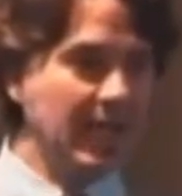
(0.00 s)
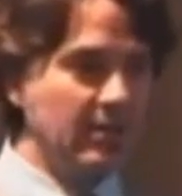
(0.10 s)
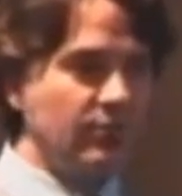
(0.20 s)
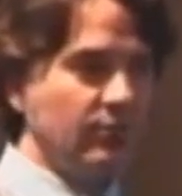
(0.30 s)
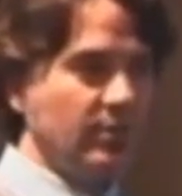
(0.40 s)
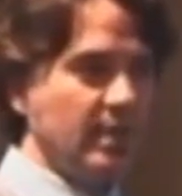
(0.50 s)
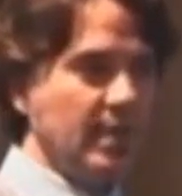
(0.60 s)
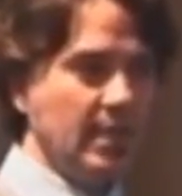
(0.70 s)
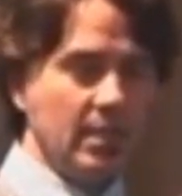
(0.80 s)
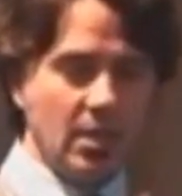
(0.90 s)

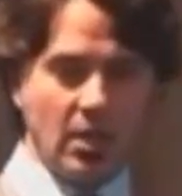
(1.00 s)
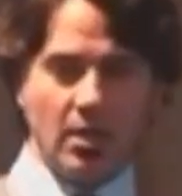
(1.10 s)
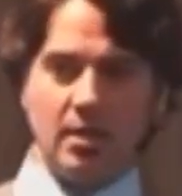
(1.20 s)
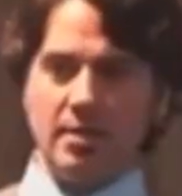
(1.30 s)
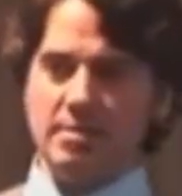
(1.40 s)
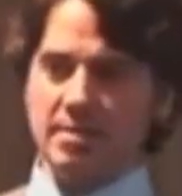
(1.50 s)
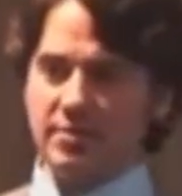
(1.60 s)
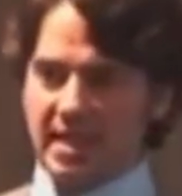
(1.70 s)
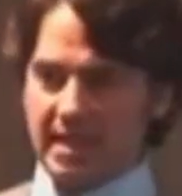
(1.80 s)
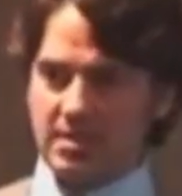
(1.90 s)
Every cause
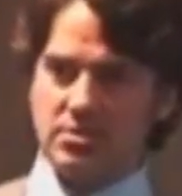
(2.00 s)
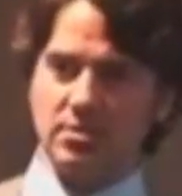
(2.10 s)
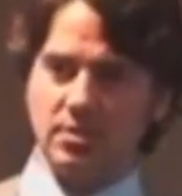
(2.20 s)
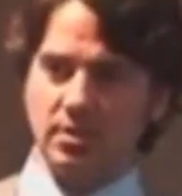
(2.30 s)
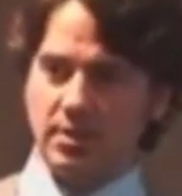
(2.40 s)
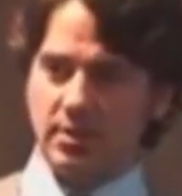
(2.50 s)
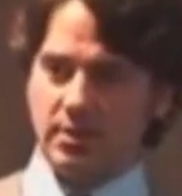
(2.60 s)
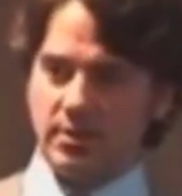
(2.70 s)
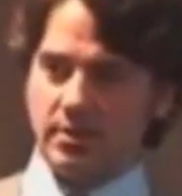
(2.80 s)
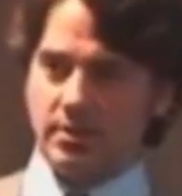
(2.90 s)
of cancer,
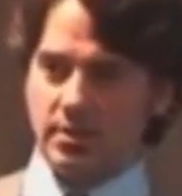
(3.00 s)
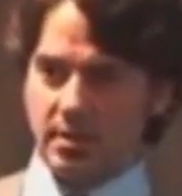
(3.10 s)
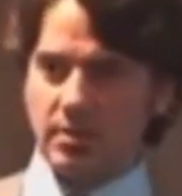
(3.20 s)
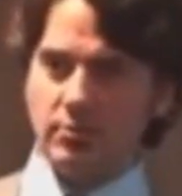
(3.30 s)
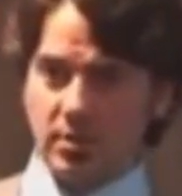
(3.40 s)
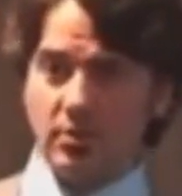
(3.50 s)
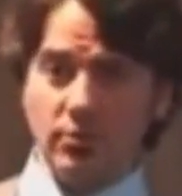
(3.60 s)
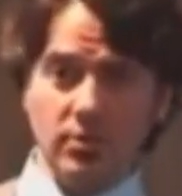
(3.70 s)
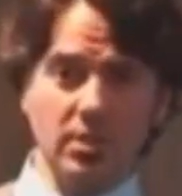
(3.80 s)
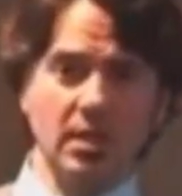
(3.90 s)
the
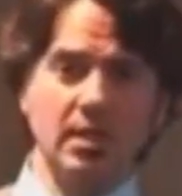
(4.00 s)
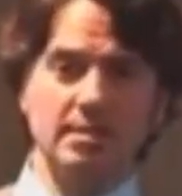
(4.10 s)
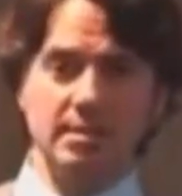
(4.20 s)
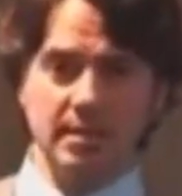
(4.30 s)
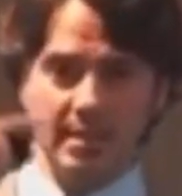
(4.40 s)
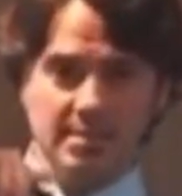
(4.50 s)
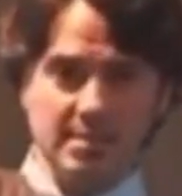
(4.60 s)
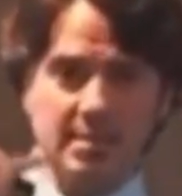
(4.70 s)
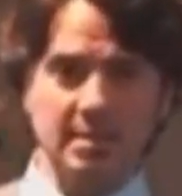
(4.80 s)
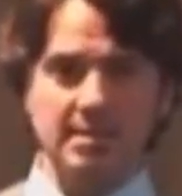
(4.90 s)
root cause,
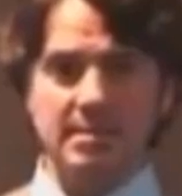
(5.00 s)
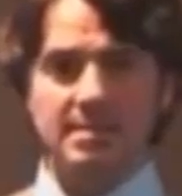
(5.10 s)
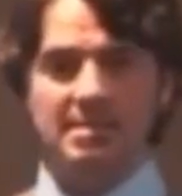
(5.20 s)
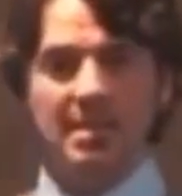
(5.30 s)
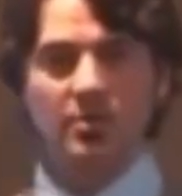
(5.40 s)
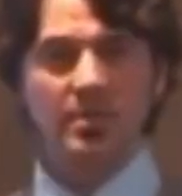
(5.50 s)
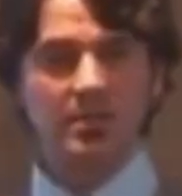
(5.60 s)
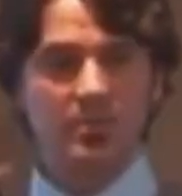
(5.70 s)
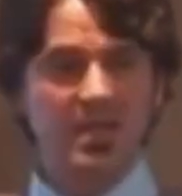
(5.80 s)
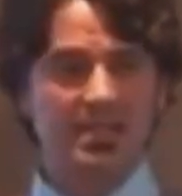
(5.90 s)
is the cell
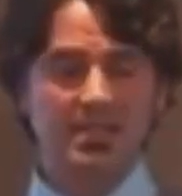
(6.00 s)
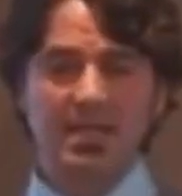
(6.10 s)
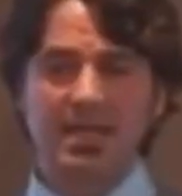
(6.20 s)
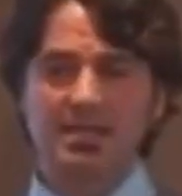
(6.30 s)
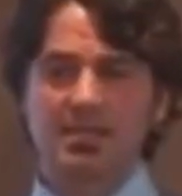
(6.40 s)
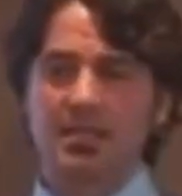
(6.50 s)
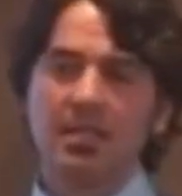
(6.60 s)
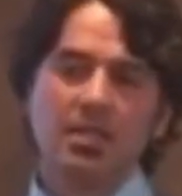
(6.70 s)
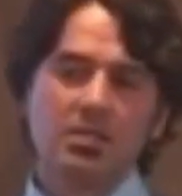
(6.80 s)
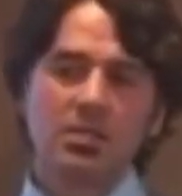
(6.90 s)
being bathed in acid.
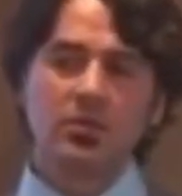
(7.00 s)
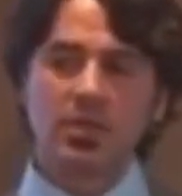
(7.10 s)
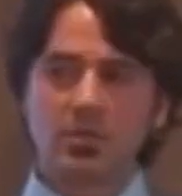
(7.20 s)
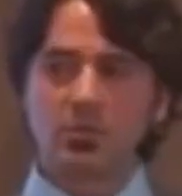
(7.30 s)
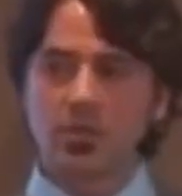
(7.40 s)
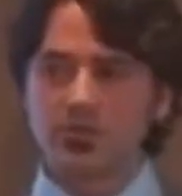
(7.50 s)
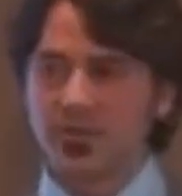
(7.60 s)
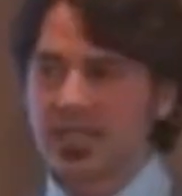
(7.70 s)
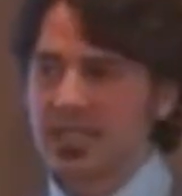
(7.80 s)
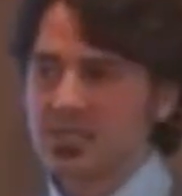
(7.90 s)
So another word for
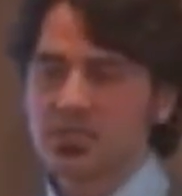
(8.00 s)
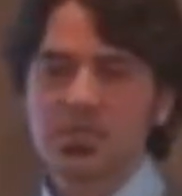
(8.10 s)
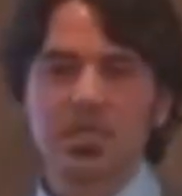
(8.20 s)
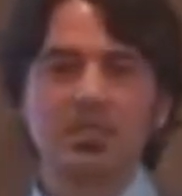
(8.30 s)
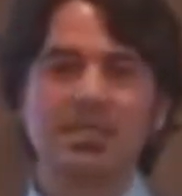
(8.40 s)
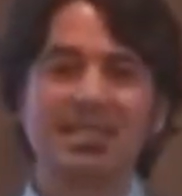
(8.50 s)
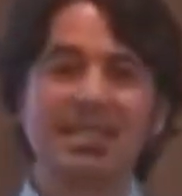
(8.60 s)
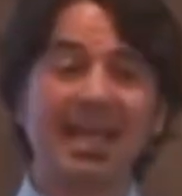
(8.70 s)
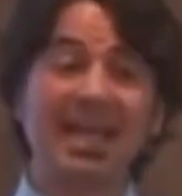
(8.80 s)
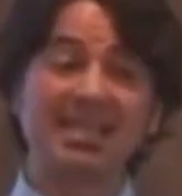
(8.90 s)
a cancer cell is
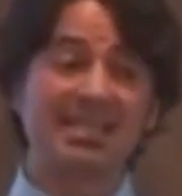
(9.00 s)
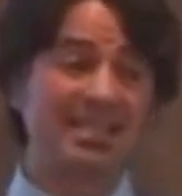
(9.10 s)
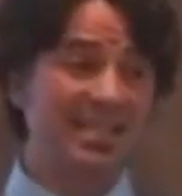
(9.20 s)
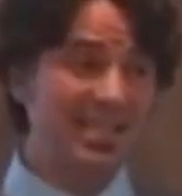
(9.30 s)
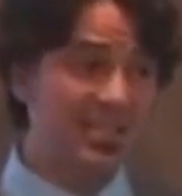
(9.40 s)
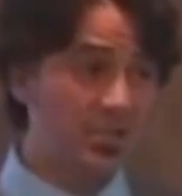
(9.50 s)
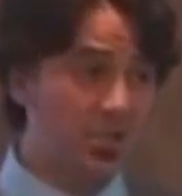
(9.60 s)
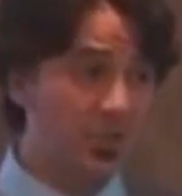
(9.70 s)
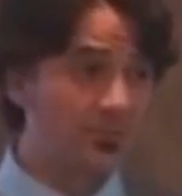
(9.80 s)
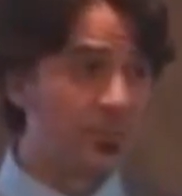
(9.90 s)
an acid
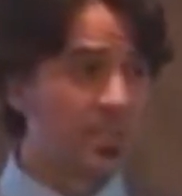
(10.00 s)
eater.